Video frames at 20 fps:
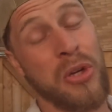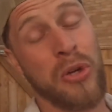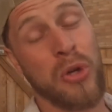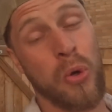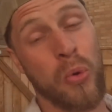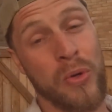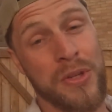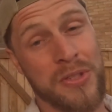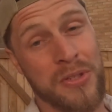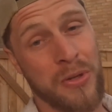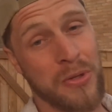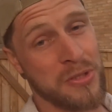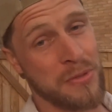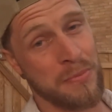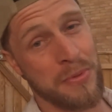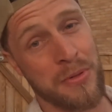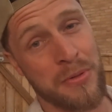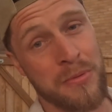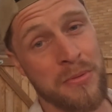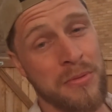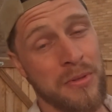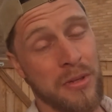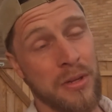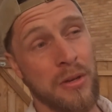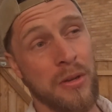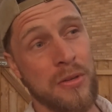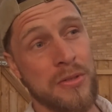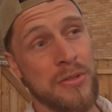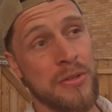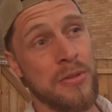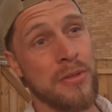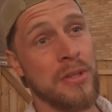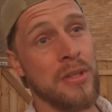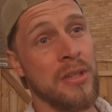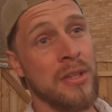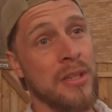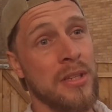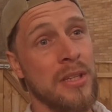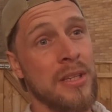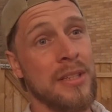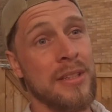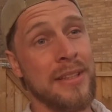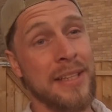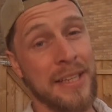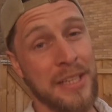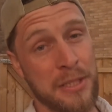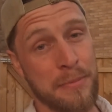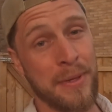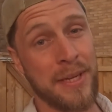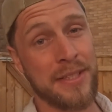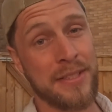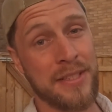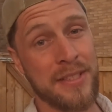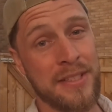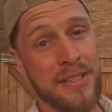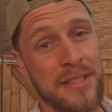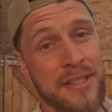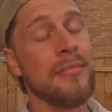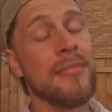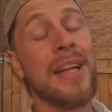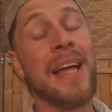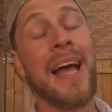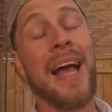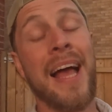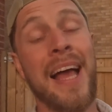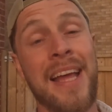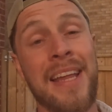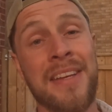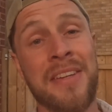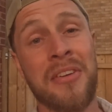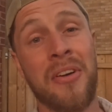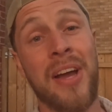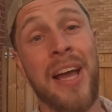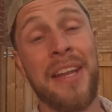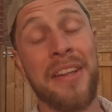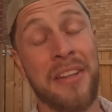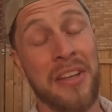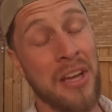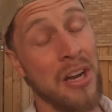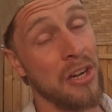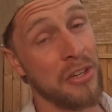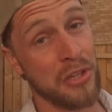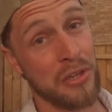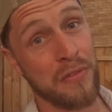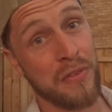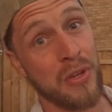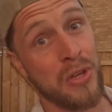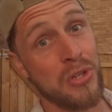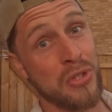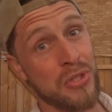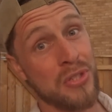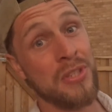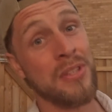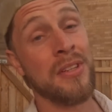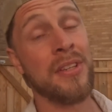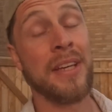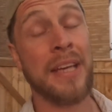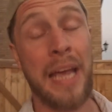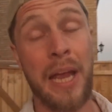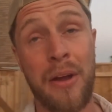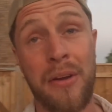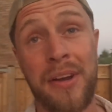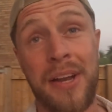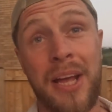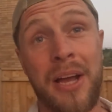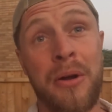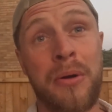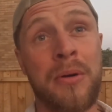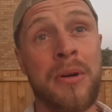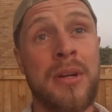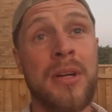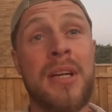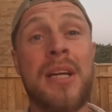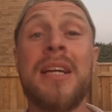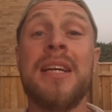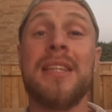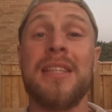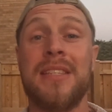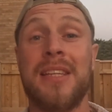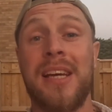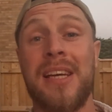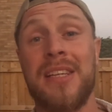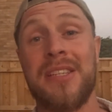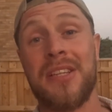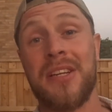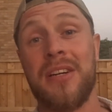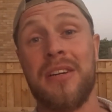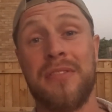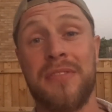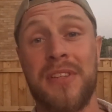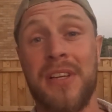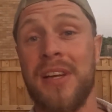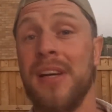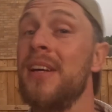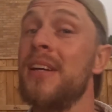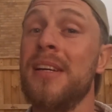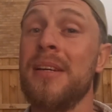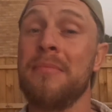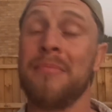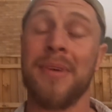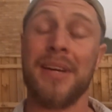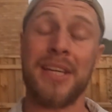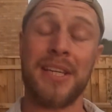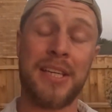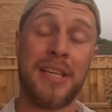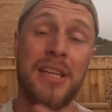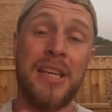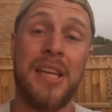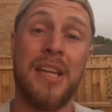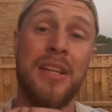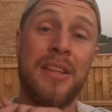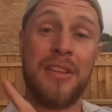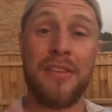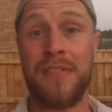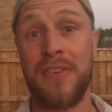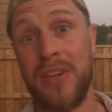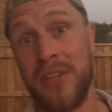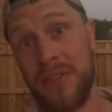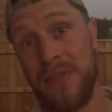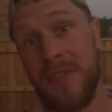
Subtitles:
got called into hospital a lot sooner than expected, and I had the cardioversion carried out days after making the first